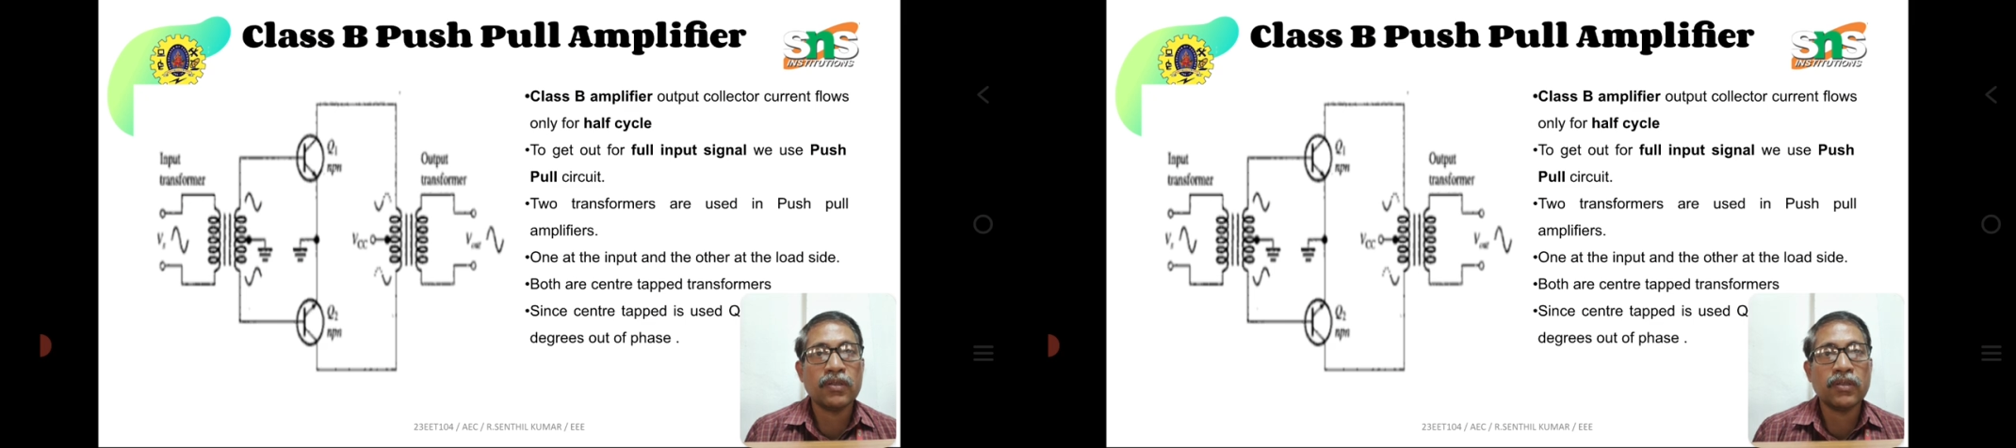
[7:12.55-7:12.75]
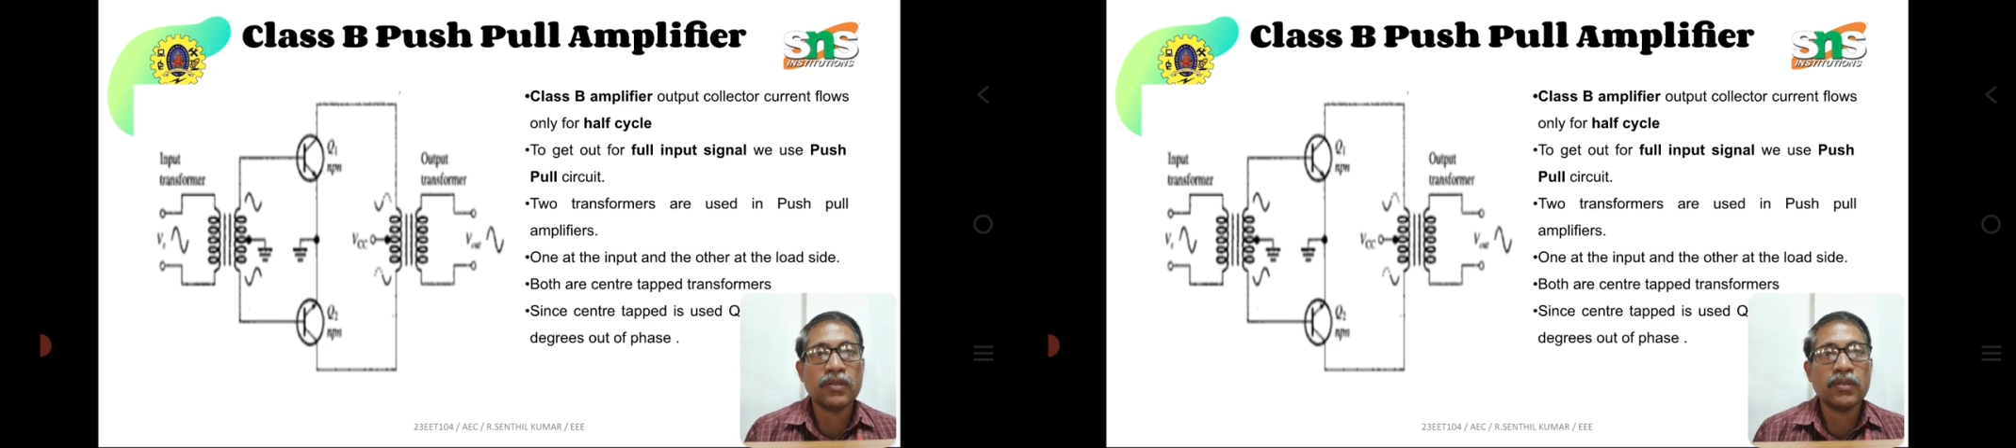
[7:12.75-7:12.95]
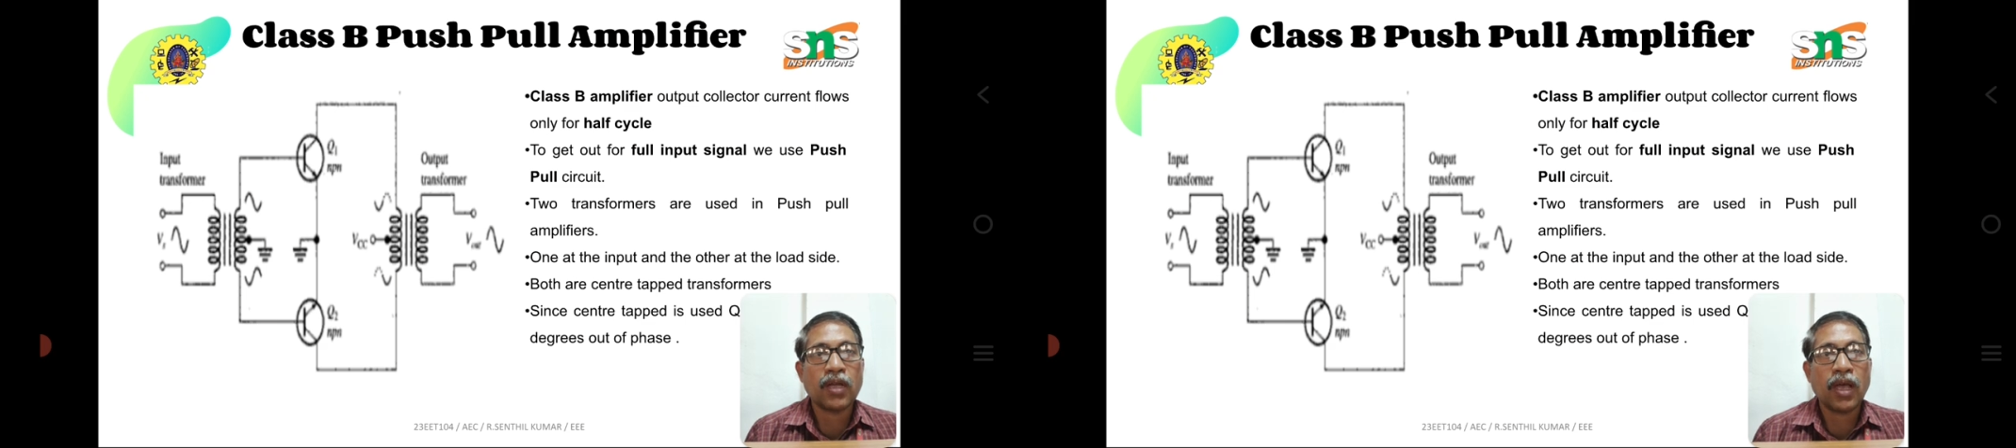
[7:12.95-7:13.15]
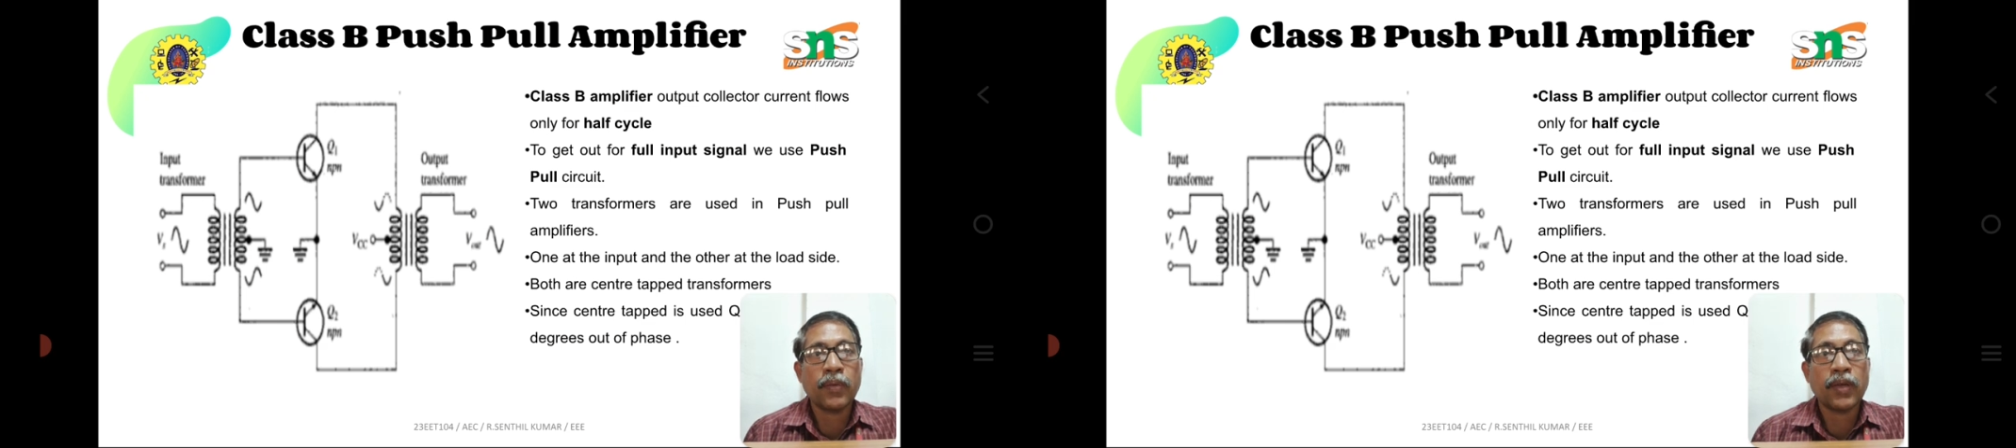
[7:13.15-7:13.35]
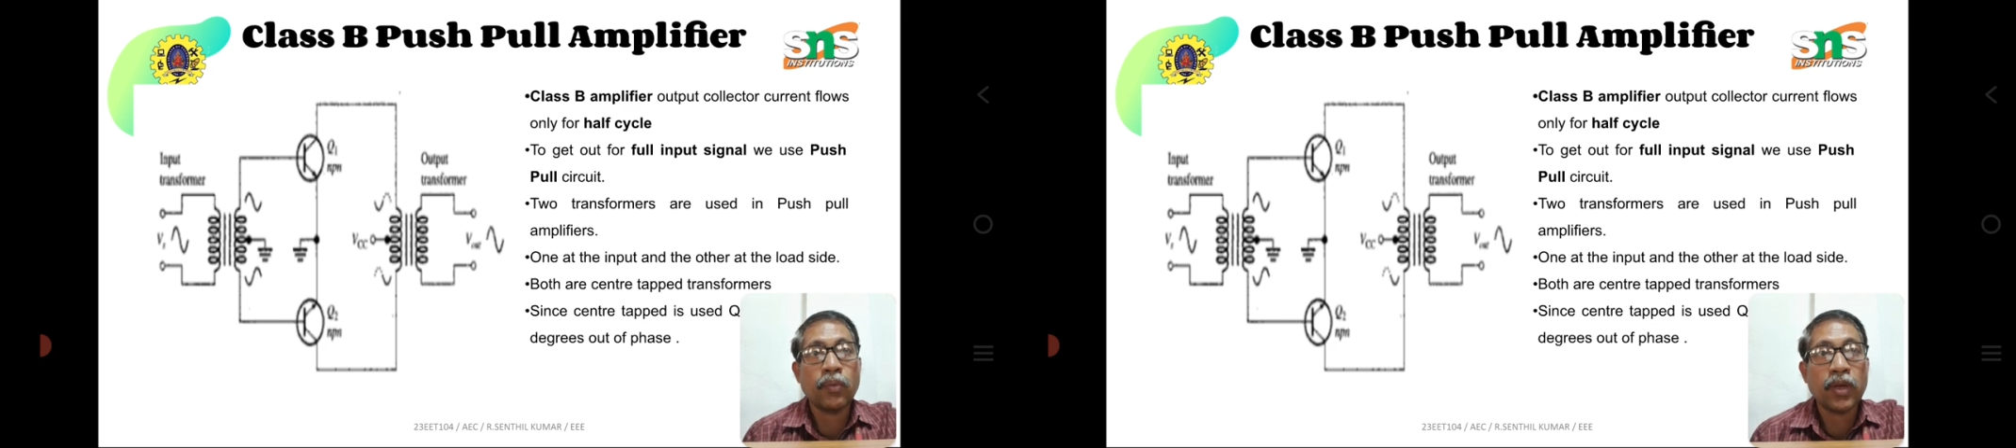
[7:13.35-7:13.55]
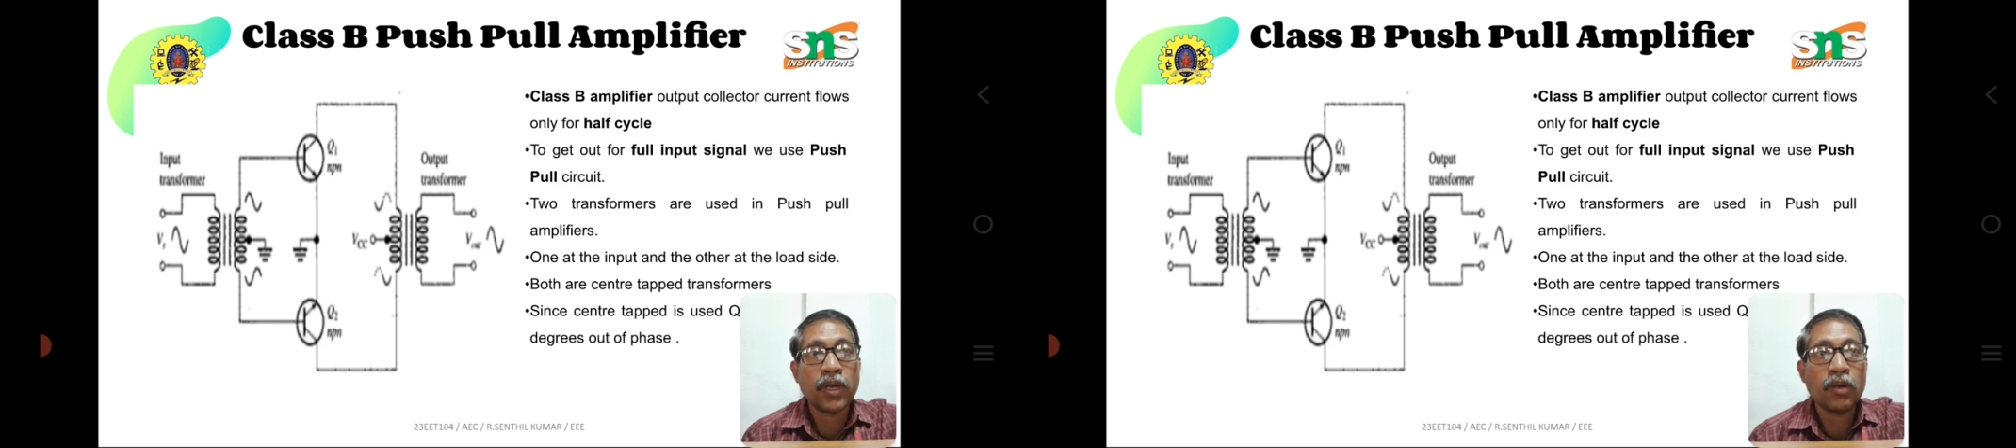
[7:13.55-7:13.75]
is having a very